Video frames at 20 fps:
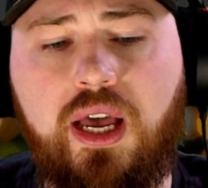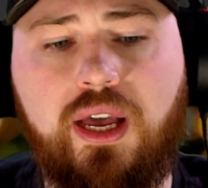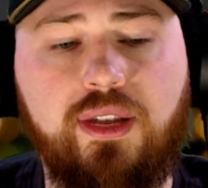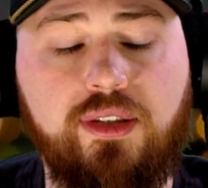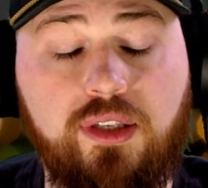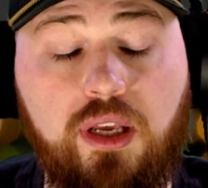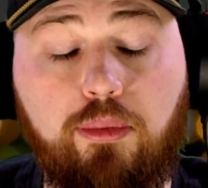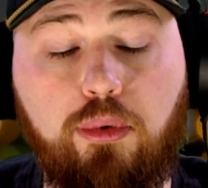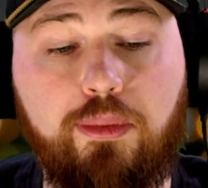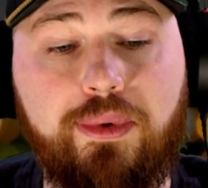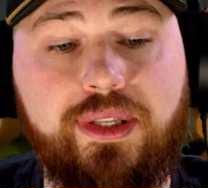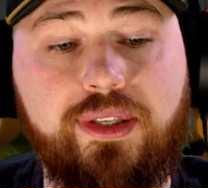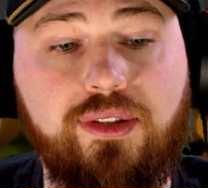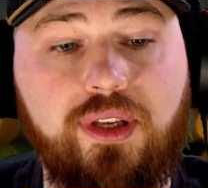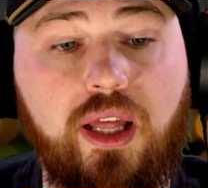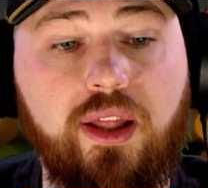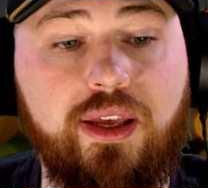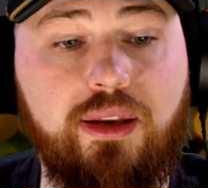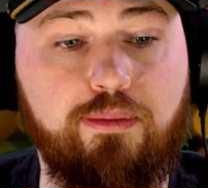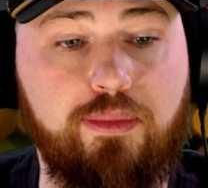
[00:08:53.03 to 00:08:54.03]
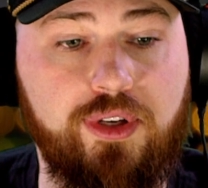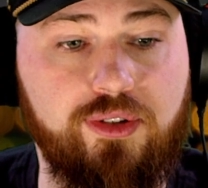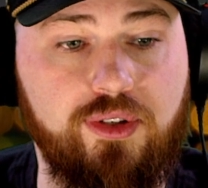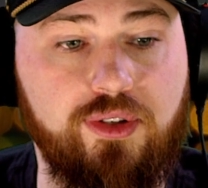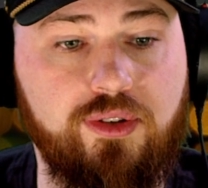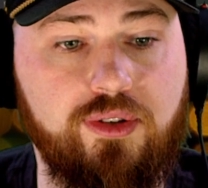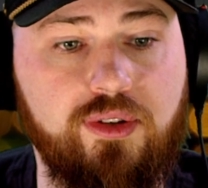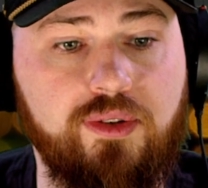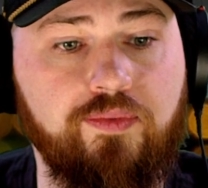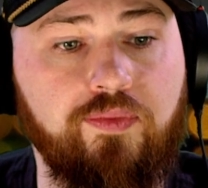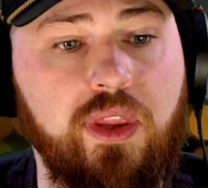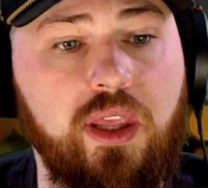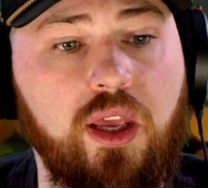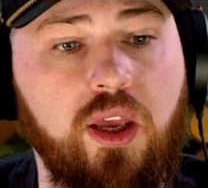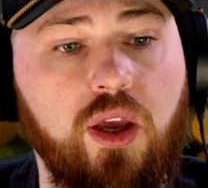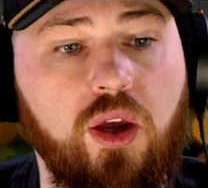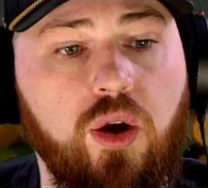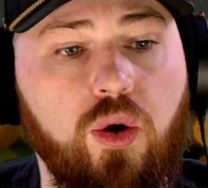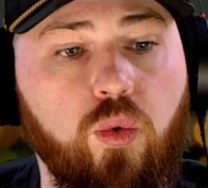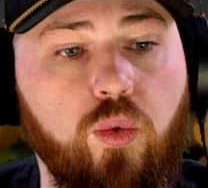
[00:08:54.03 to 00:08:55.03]
supplement selling business,
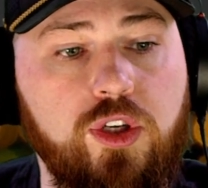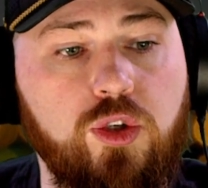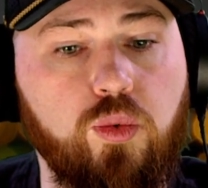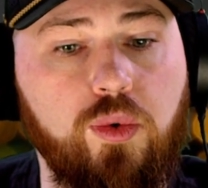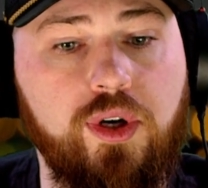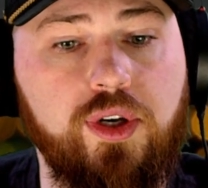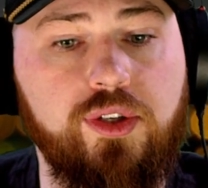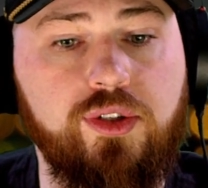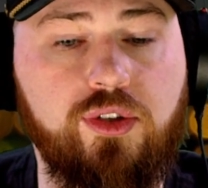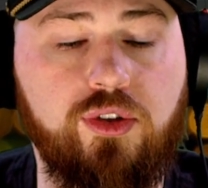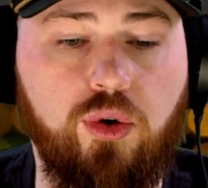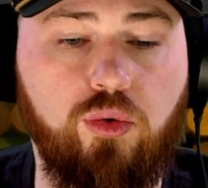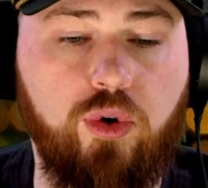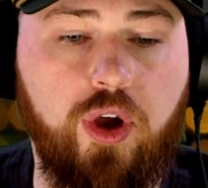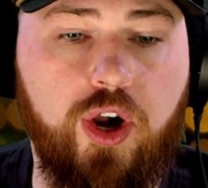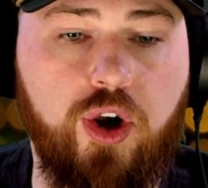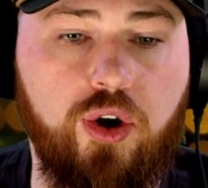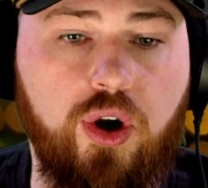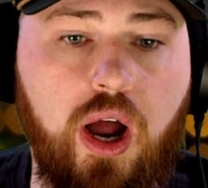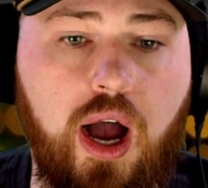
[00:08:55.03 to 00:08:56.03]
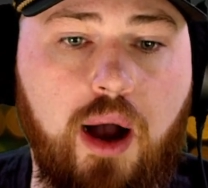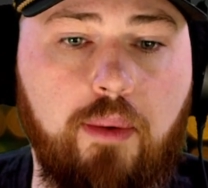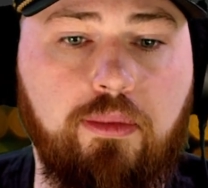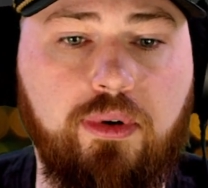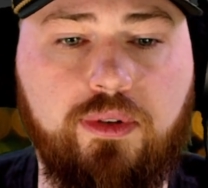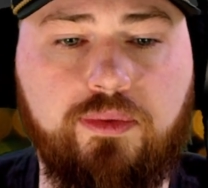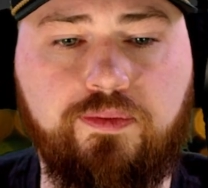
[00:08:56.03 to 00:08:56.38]
which was the runner-up.